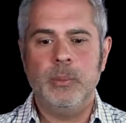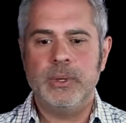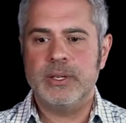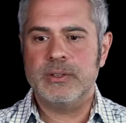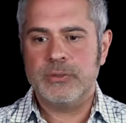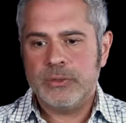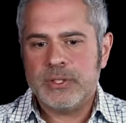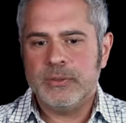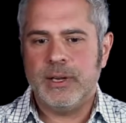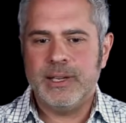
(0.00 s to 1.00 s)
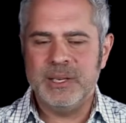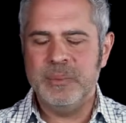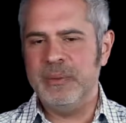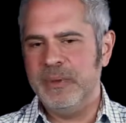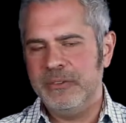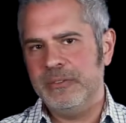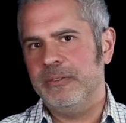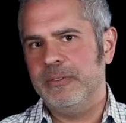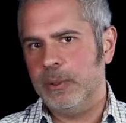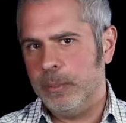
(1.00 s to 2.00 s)
because first of all, it made me
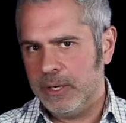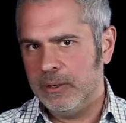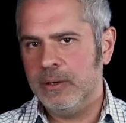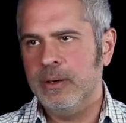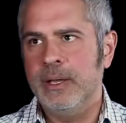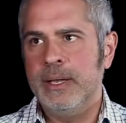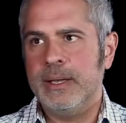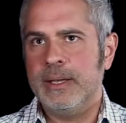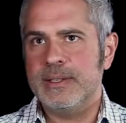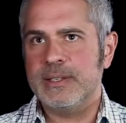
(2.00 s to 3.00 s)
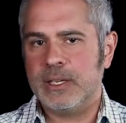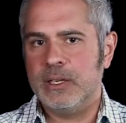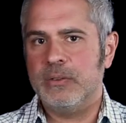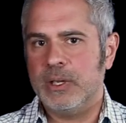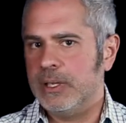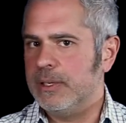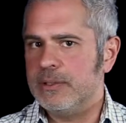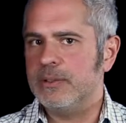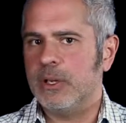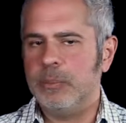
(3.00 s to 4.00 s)
feel better, and second of all, it
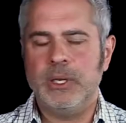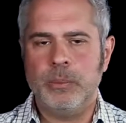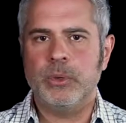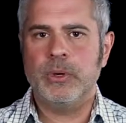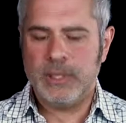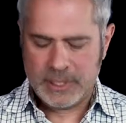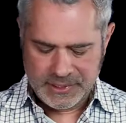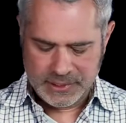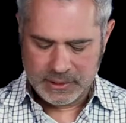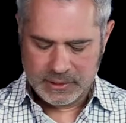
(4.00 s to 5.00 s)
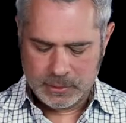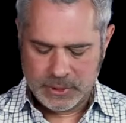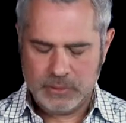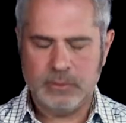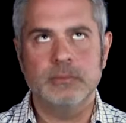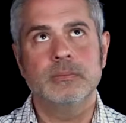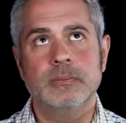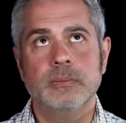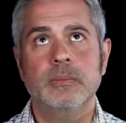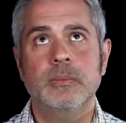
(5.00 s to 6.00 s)
taught me an important lesson about
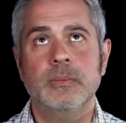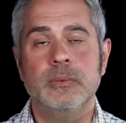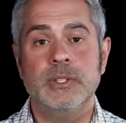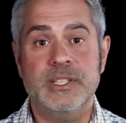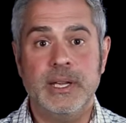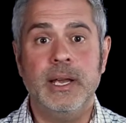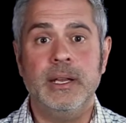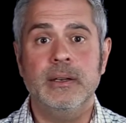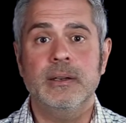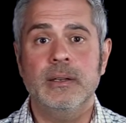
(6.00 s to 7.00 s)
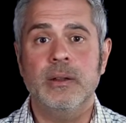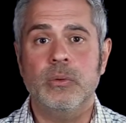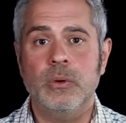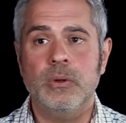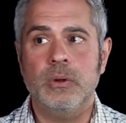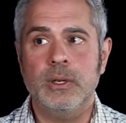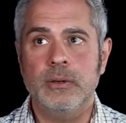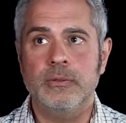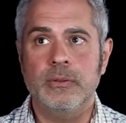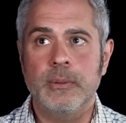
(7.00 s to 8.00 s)
design and the role
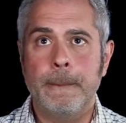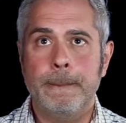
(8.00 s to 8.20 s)
of